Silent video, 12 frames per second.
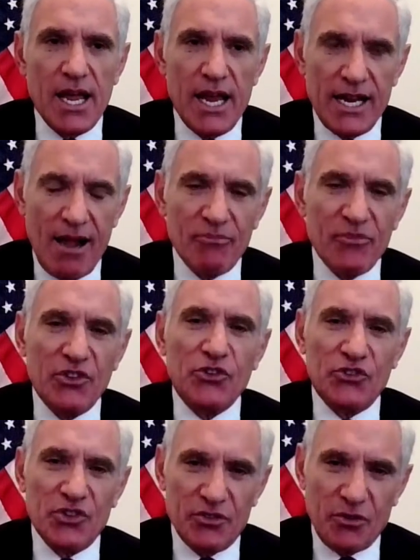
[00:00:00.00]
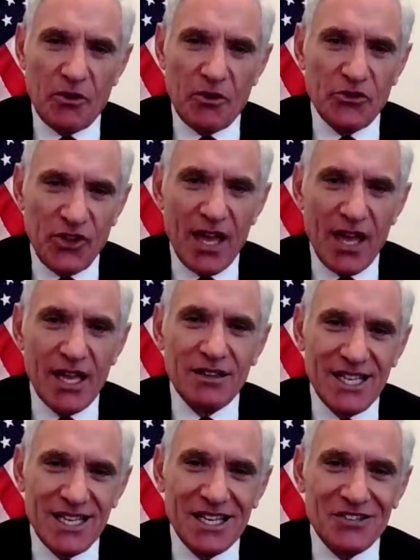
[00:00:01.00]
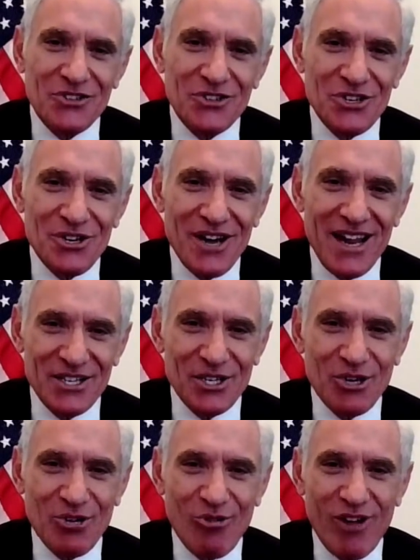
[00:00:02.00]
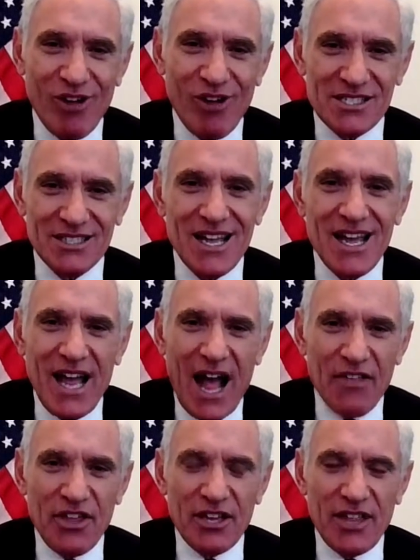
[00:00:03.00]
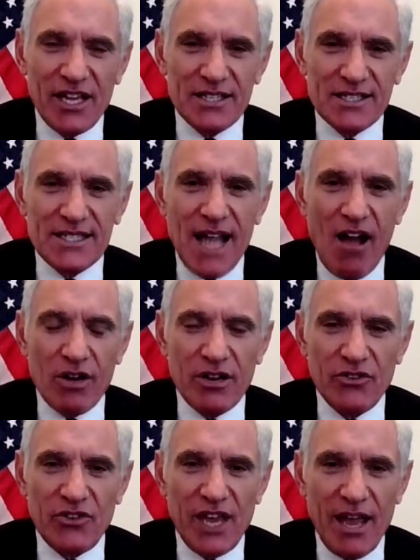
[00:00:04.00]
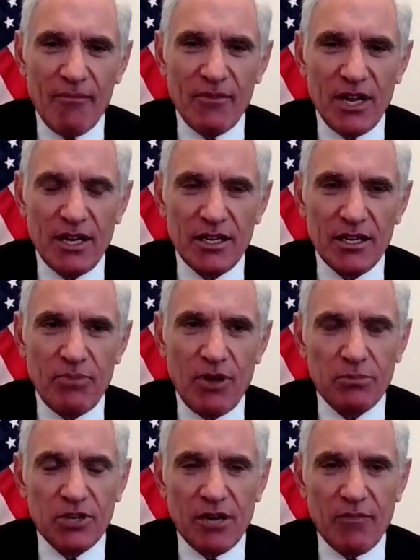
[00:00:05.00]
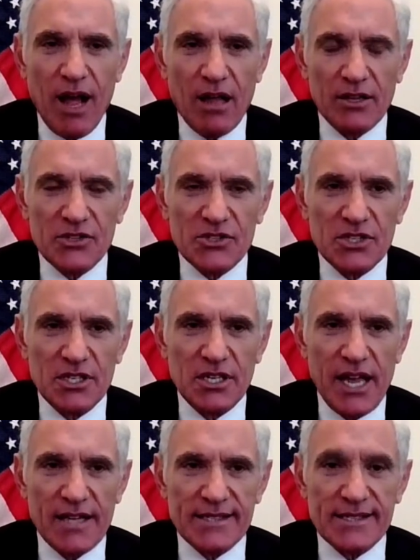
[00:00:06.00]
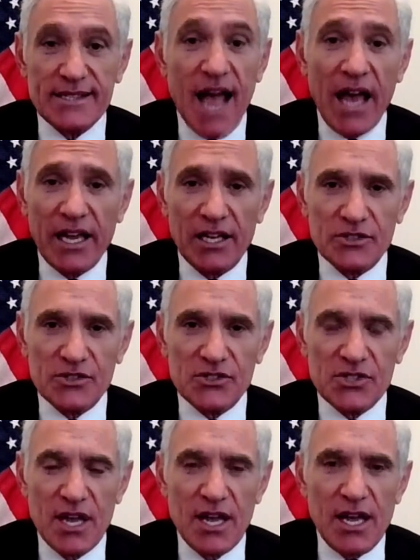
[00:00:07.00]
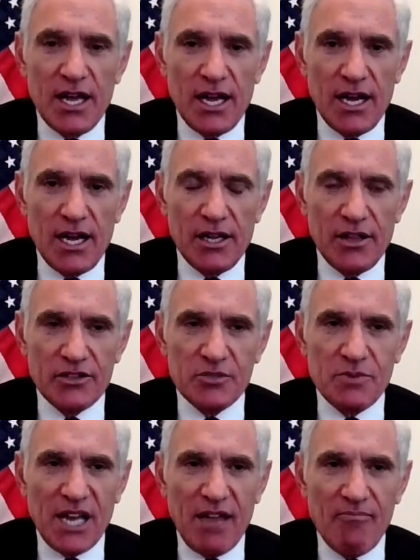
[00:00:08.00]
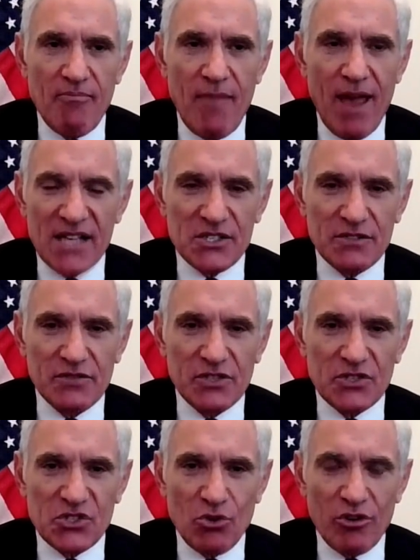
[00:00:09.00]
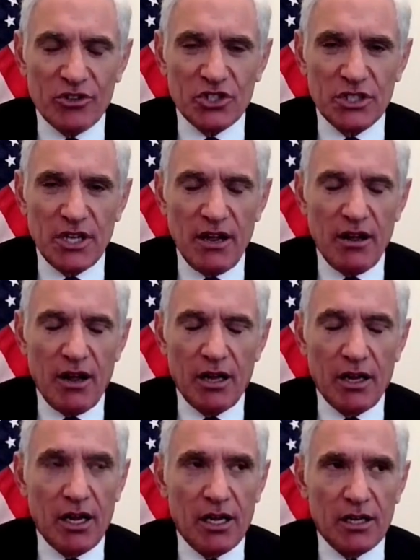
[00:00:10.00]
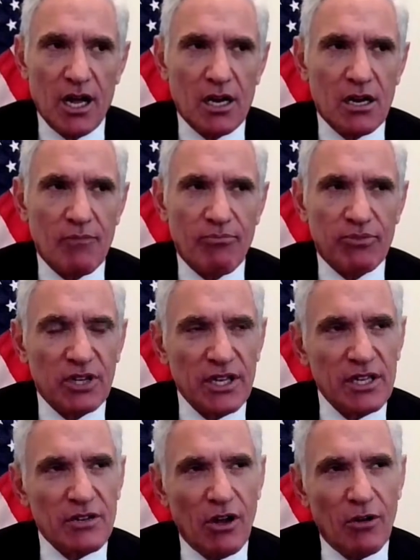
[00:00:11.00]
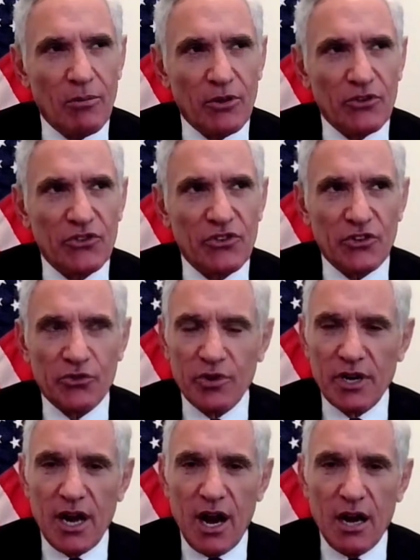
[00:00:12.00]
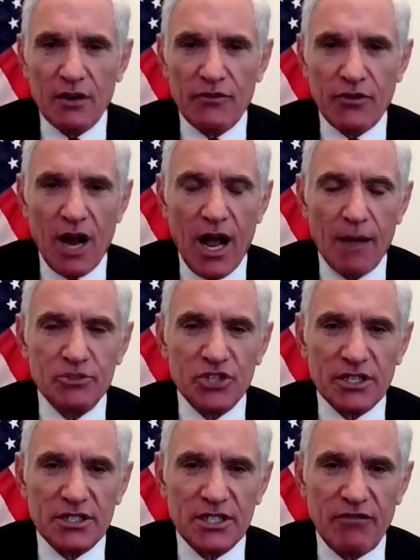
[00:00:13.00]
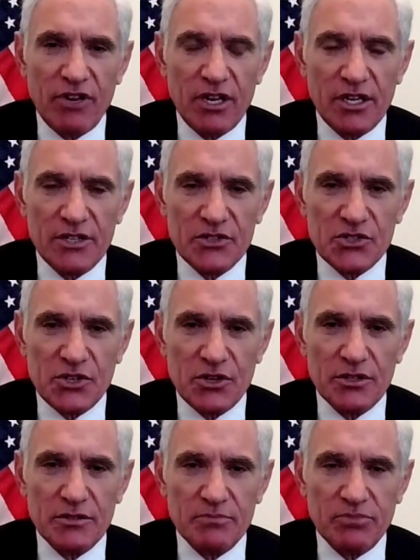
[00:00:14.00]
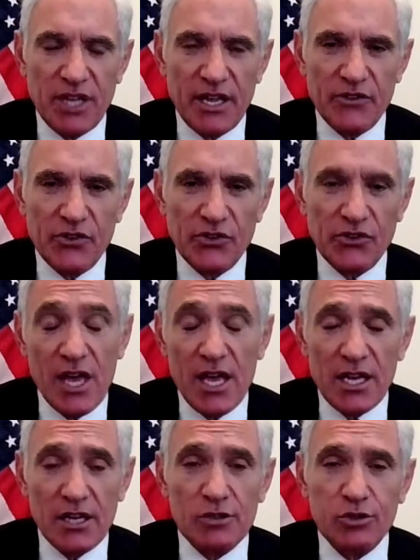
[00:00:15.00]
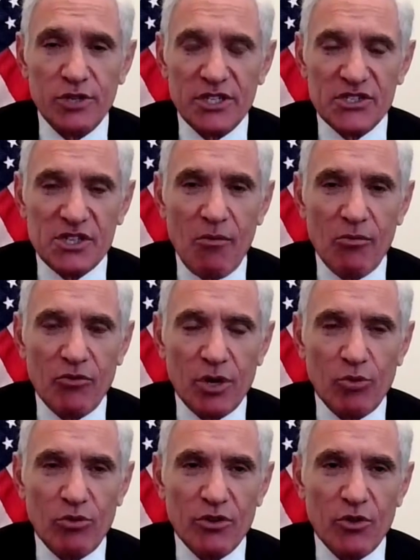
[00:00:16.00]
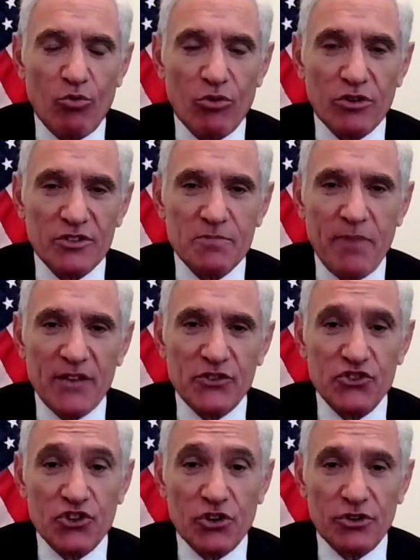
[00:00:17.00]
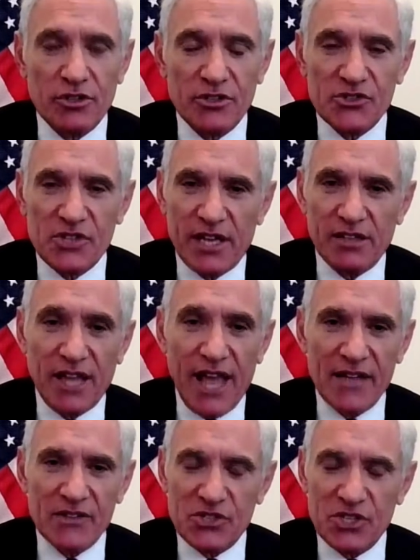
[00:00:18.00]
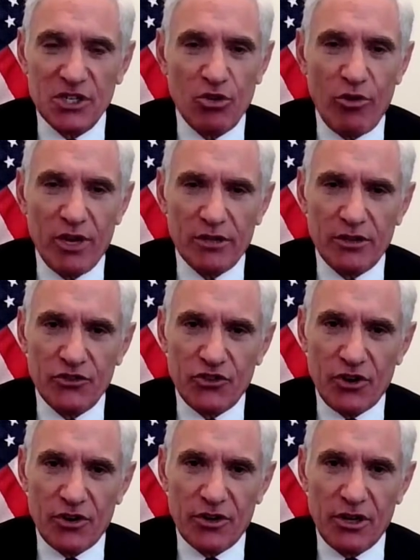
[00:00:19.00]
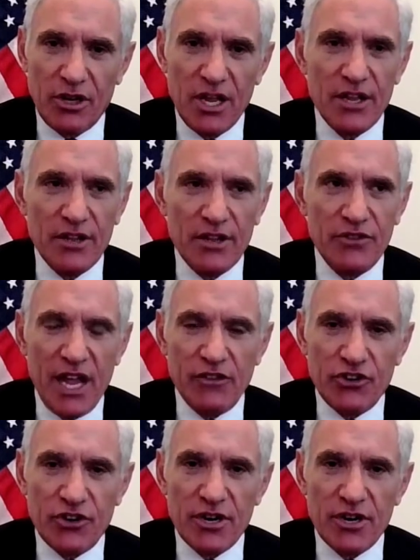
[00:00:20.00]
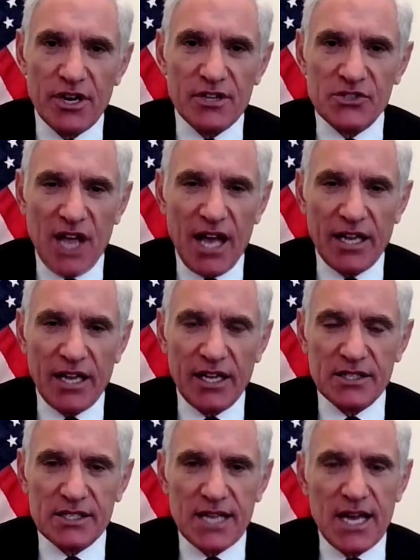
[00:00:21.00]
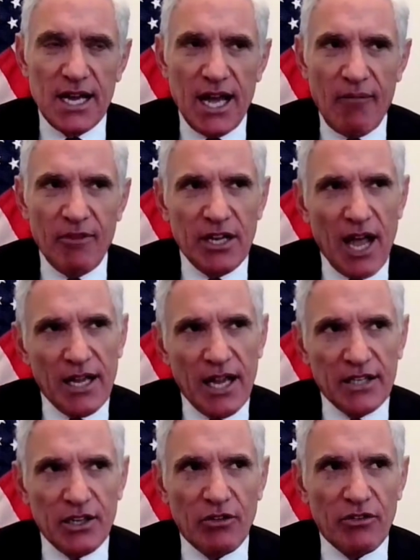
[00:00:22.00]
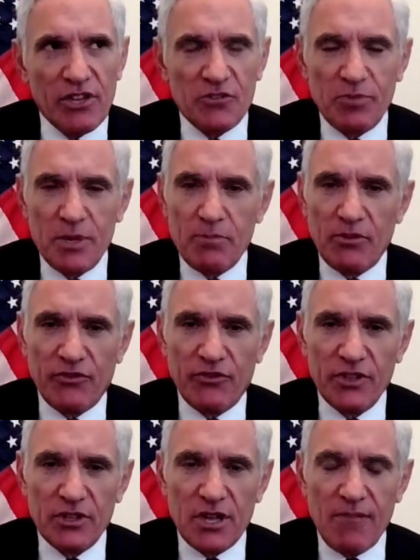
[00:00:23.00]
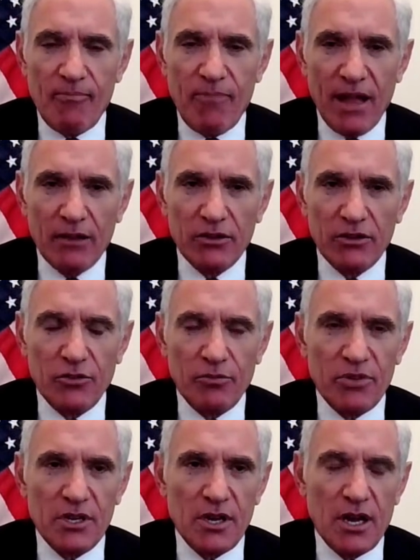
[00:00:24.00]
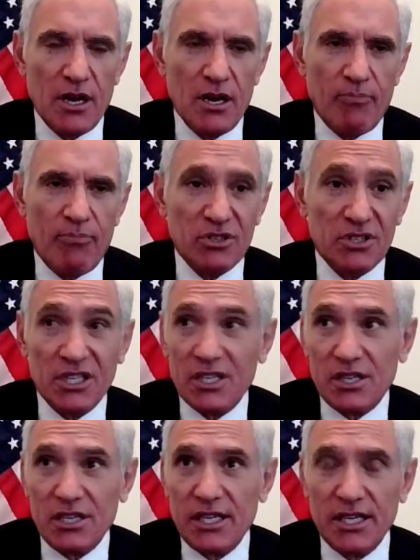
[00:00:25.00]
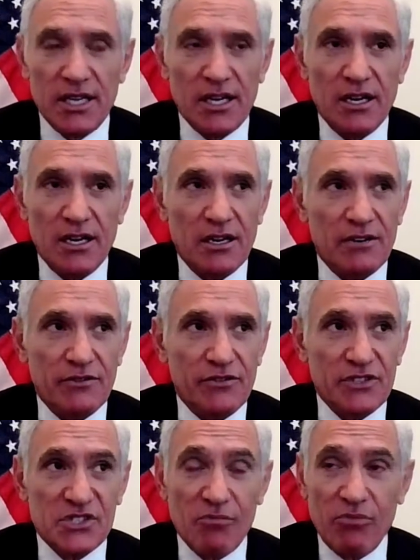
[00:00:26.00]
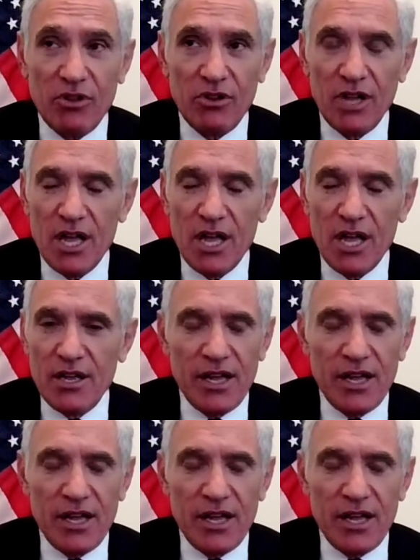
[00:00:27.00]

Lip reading: And this is leading into your question. I think that has now contaminated public policy and science. There's been a massive distortion, a complete almost disregard for objectivity in certain places, including some of what were the world's best journals like Lancet, New England Journal, Nature, Science. I mean, these people feel compelled to be politically visible.